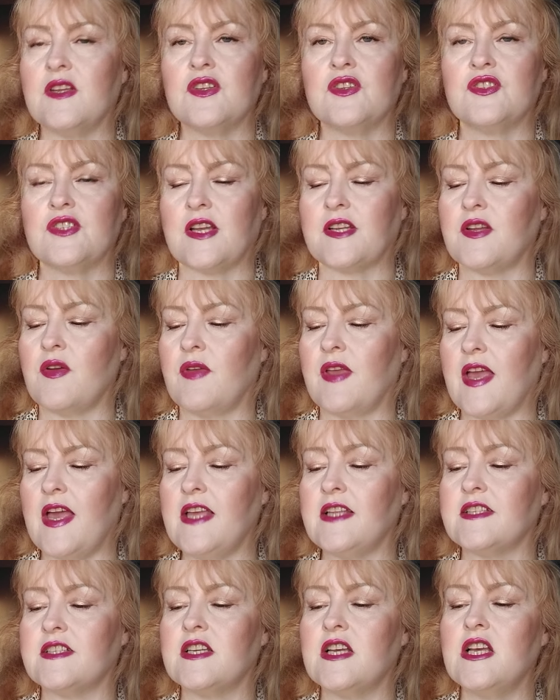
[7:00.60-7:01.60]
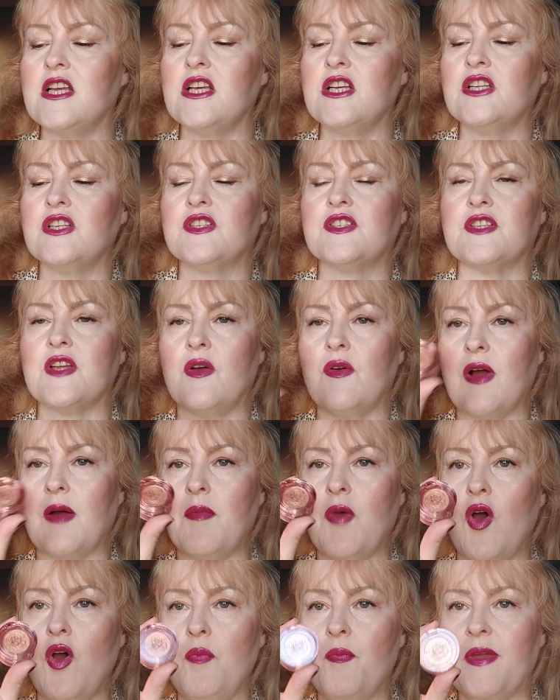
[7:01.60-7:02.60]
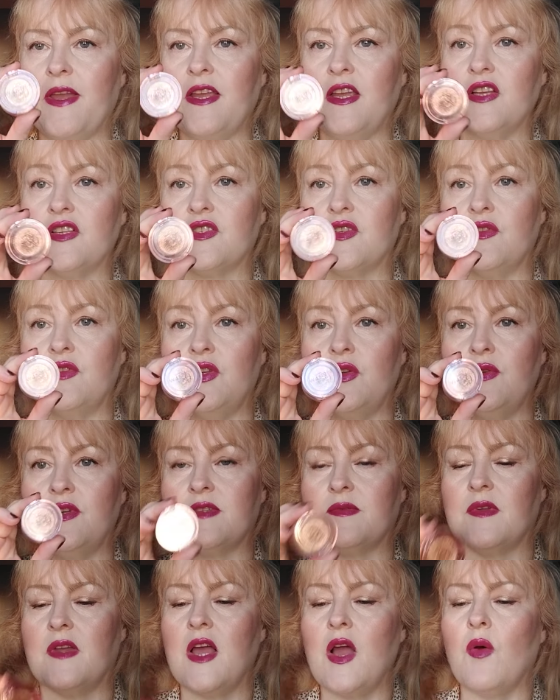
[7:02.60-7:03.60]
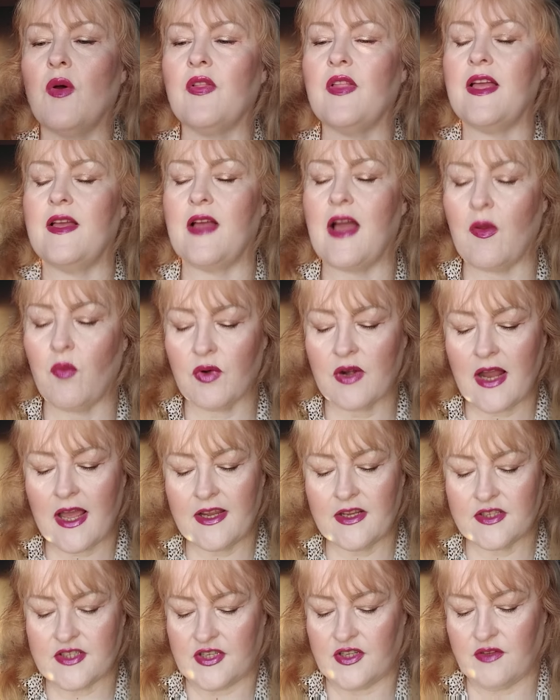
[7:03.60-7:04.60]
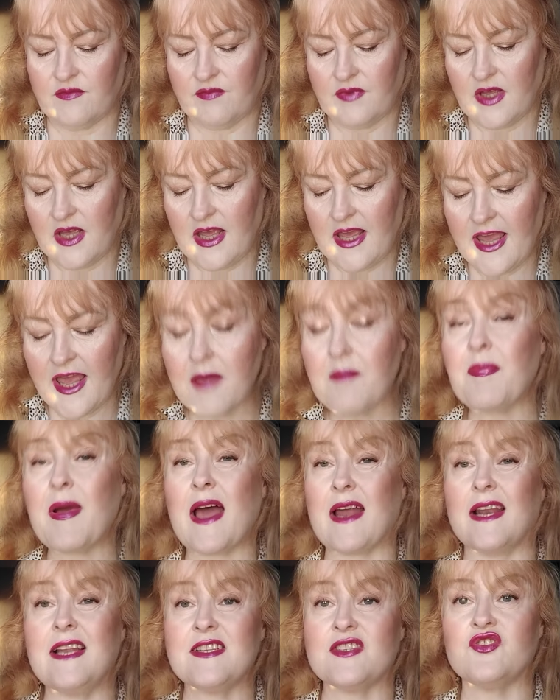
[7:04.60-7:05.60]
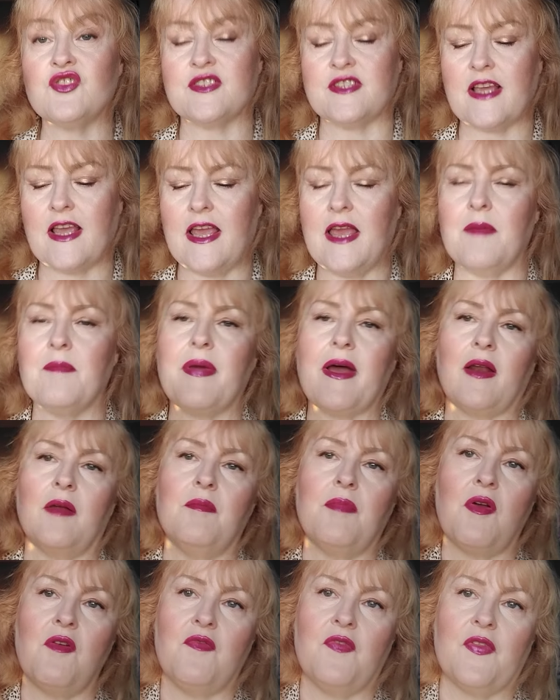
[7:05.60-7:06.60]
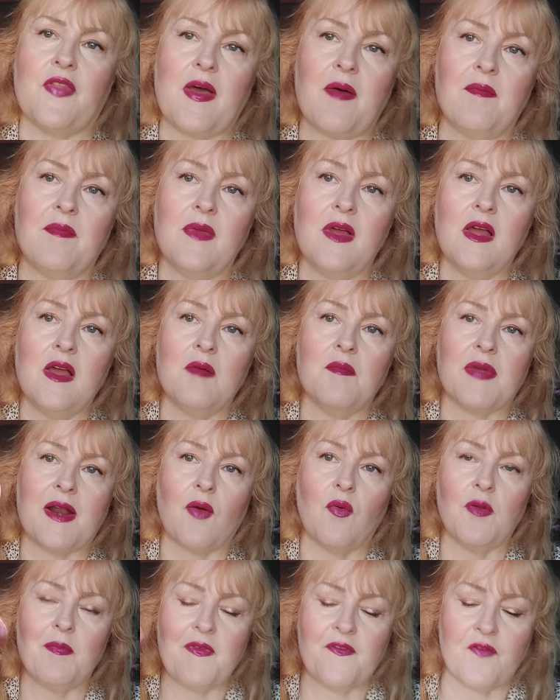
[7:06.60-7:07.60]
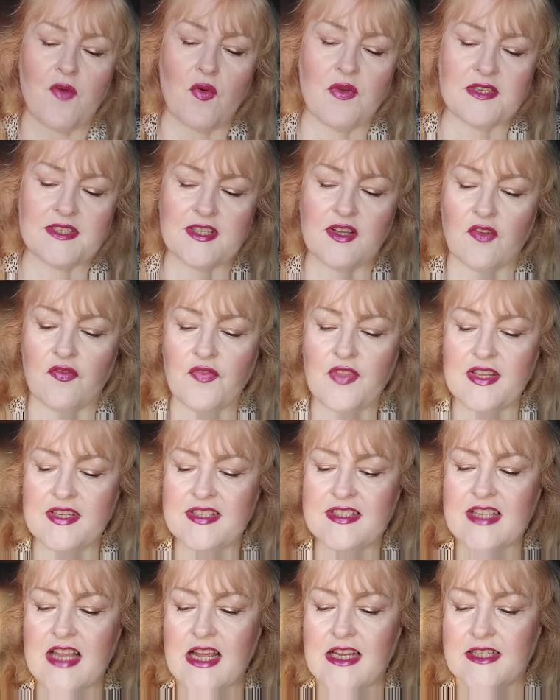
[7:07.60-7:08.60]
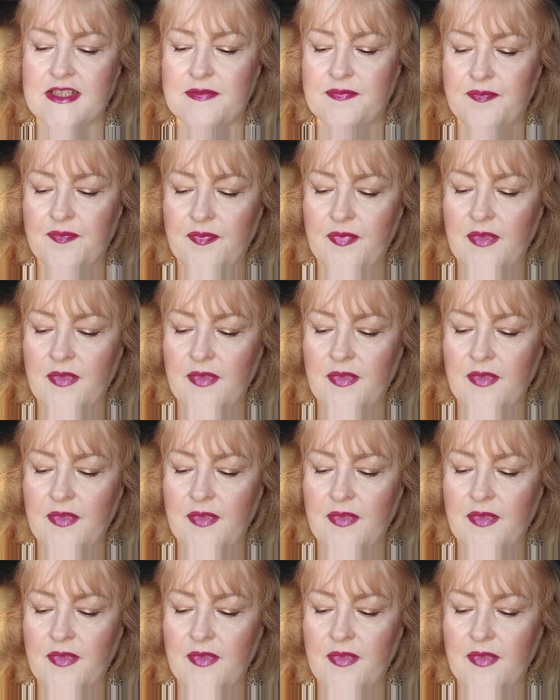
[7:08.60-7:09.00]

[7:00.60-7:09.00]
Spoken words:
shadow kit. So I'm hoping to use, well, I would like to hit pan, let's just say hit pan on both of them, but I will be focusing on this set.